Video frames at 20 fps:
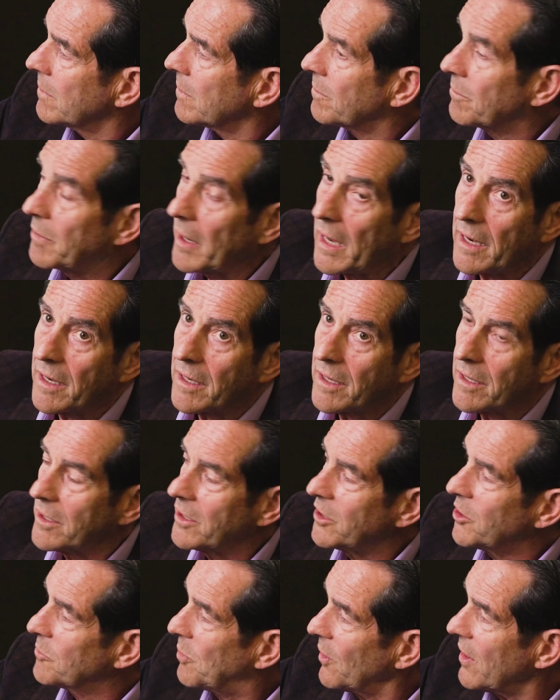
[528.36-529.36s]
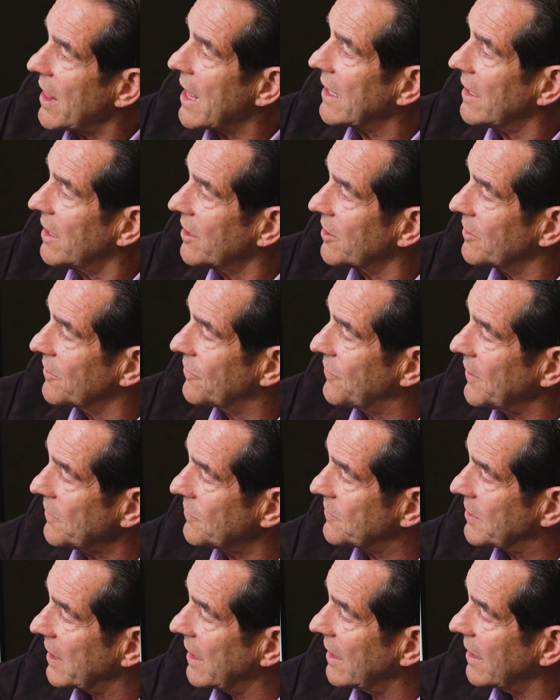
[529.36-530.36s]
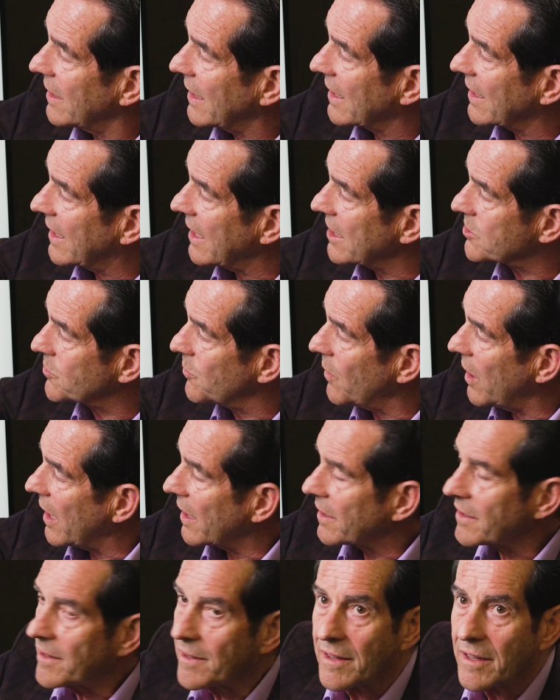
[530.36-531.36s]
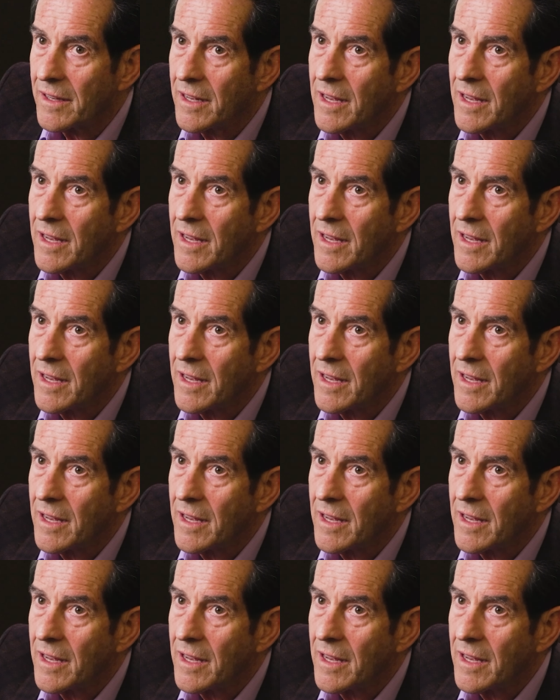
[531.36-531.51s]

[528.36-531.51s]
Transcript: dollars. But you pull out one hundred fifty thousand dollars and guess what?